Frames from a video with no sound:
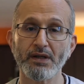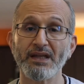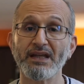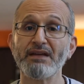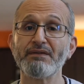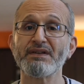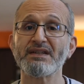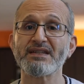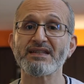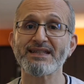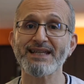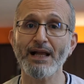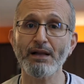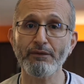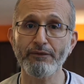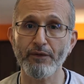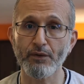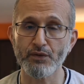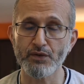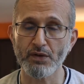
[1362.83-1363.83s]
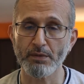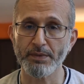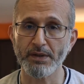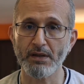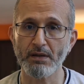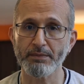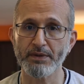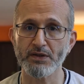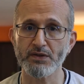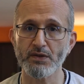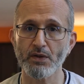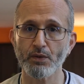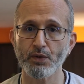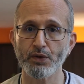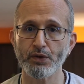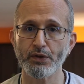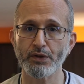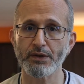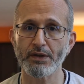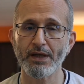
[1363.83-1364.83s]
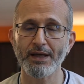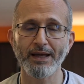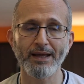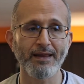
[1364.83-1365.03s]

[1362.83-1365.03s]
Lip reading: even cell phones are becoming so good,